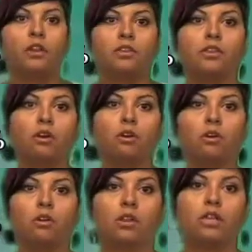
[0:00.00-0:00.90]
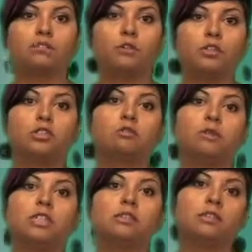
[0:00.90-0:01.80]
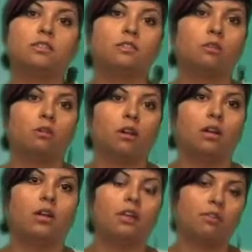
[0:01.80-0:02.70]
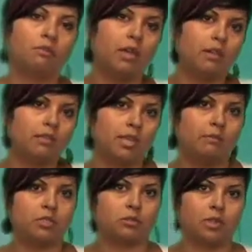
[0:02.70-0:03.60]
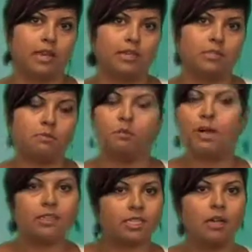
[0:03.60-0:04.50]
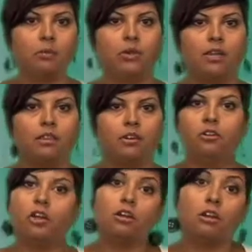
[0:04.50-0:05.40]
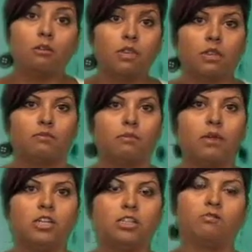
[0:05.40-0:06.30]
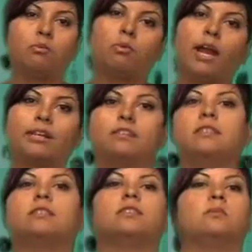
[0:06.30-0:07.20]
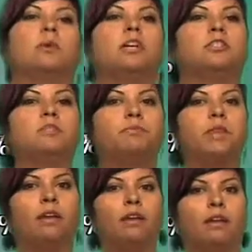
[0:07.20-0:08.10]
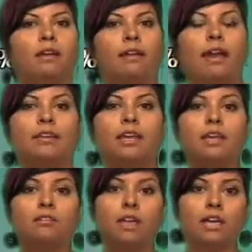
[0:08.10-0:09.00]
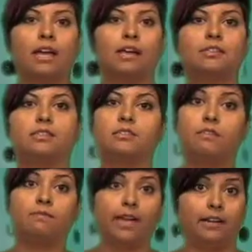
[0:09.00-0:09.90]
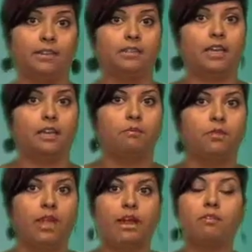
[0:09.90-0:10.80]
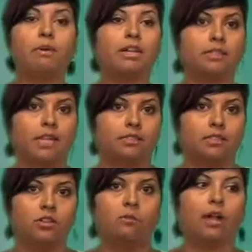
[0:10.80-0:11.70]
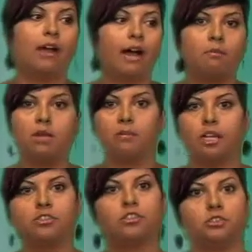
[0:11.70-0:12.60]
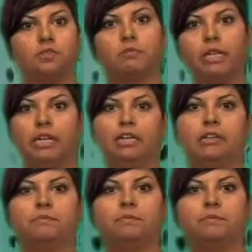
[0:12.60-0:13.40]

The goal is for you to reach this score in 3 attempts or less, but by the time you get there, you're going to know the information from practicing so much. At the end of the class, there's a final exam. Everybody takes it no matter how many modules you've completed.